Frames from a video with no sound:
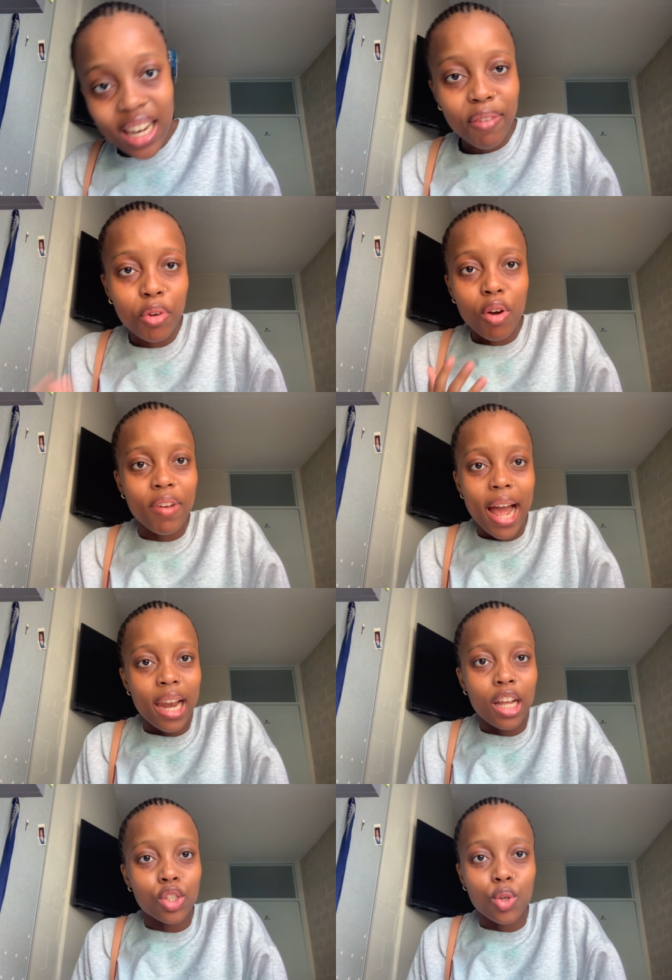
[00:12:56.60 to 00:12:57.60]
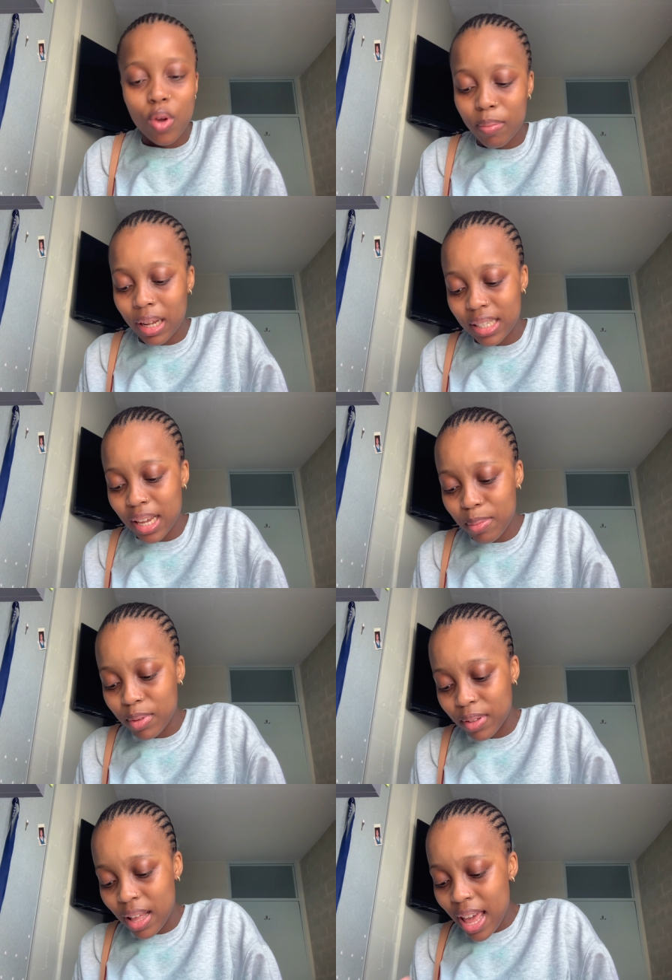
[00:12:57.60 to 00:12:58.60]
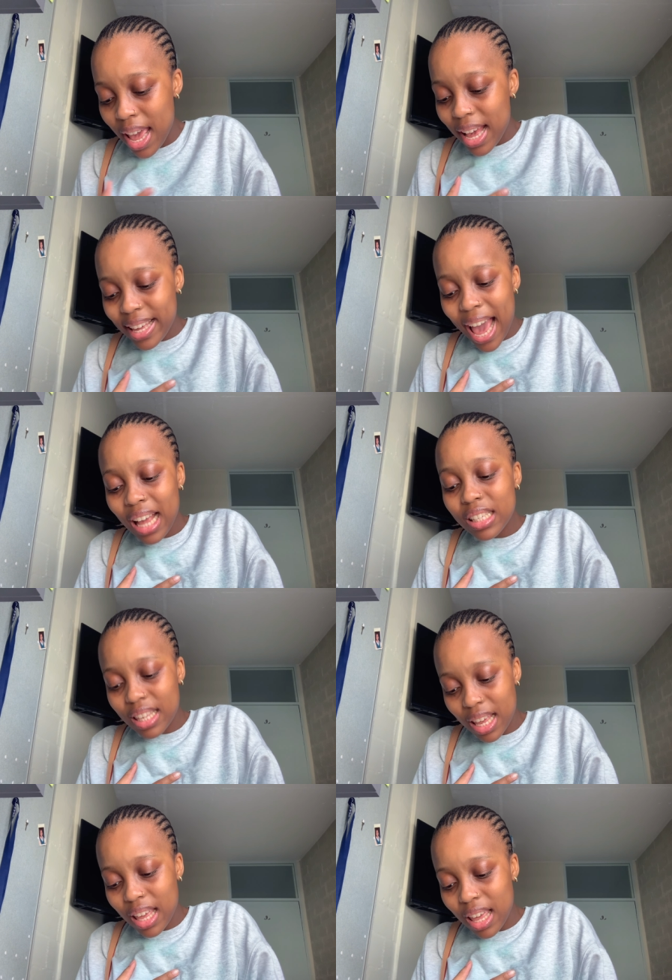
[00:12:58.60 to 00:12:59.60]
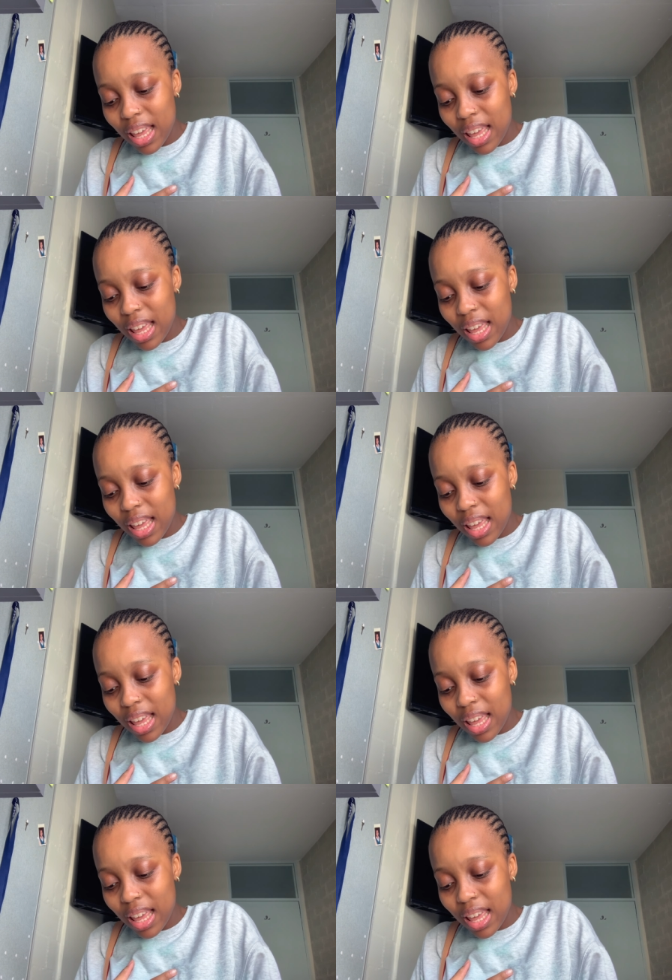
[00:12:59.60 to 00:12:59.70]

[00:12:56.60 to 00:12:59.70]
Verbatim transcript: leftover eyelash glue on my table. Guys, eh,